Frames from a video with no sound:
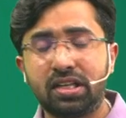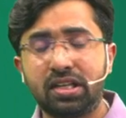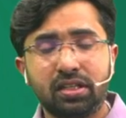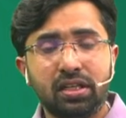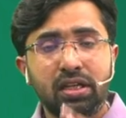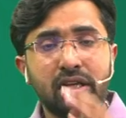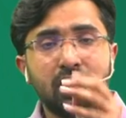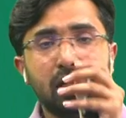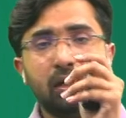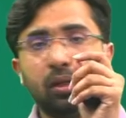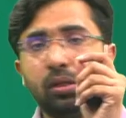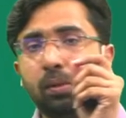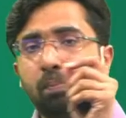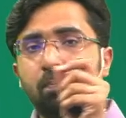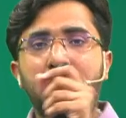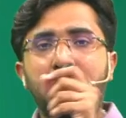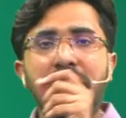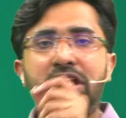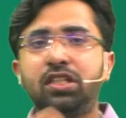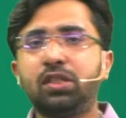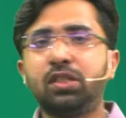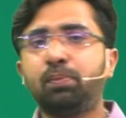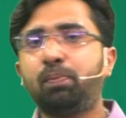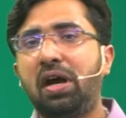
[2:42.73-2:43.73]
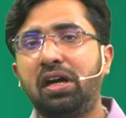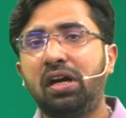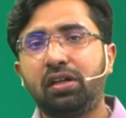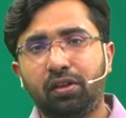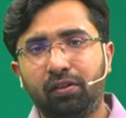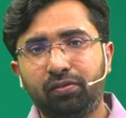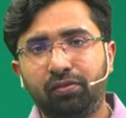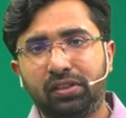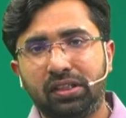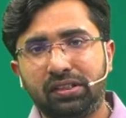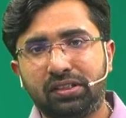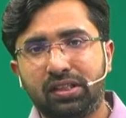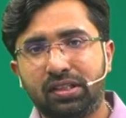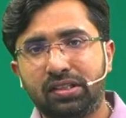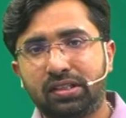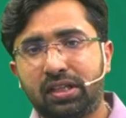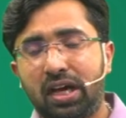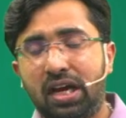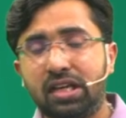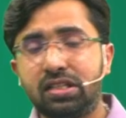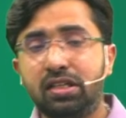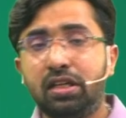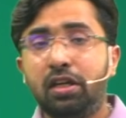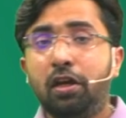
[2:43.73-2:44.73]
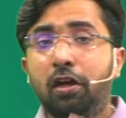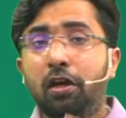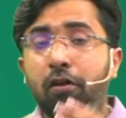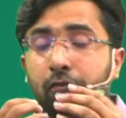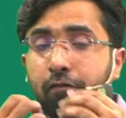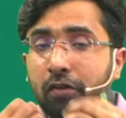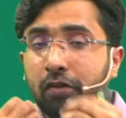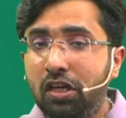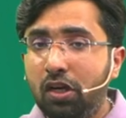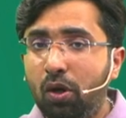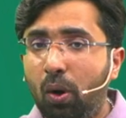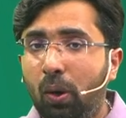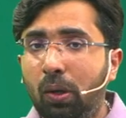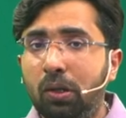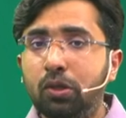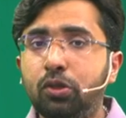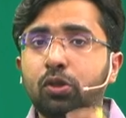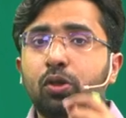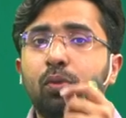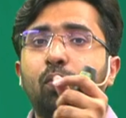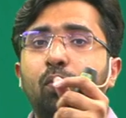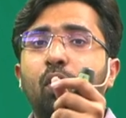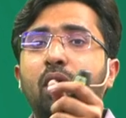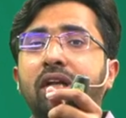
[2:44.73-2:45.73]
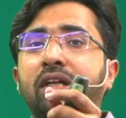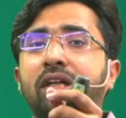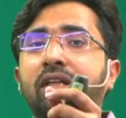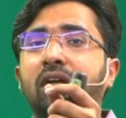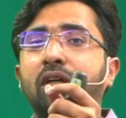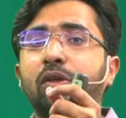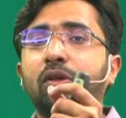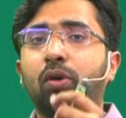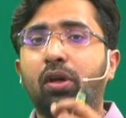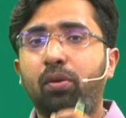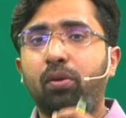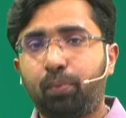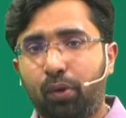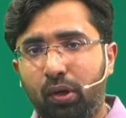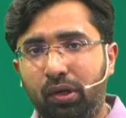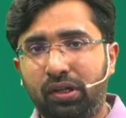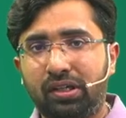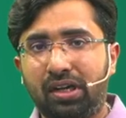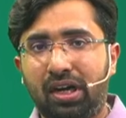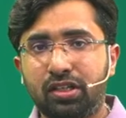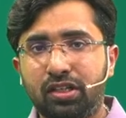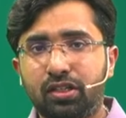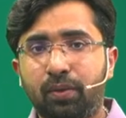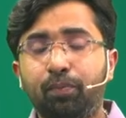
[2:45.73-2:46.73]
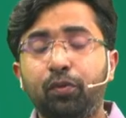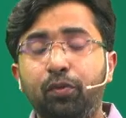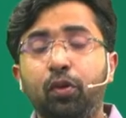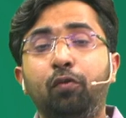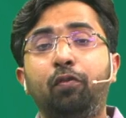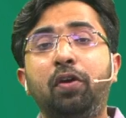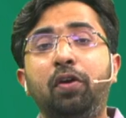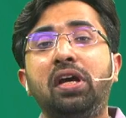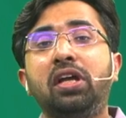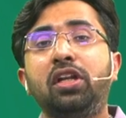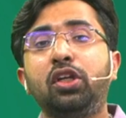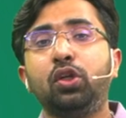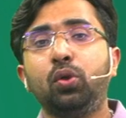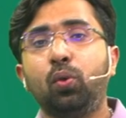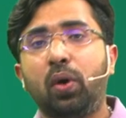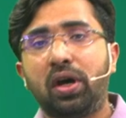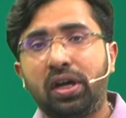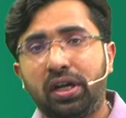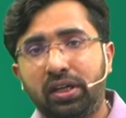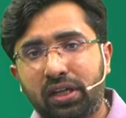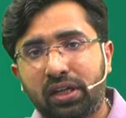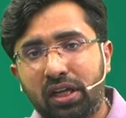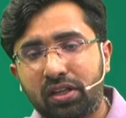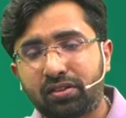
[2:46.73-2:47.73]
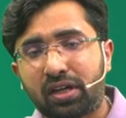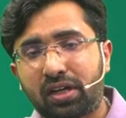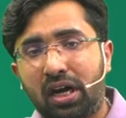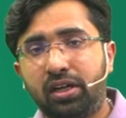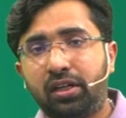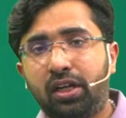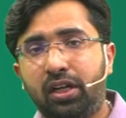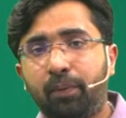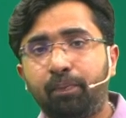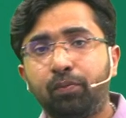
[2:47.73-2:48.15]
But the best part of this is, guys, we also monitor your progress, where you are standing,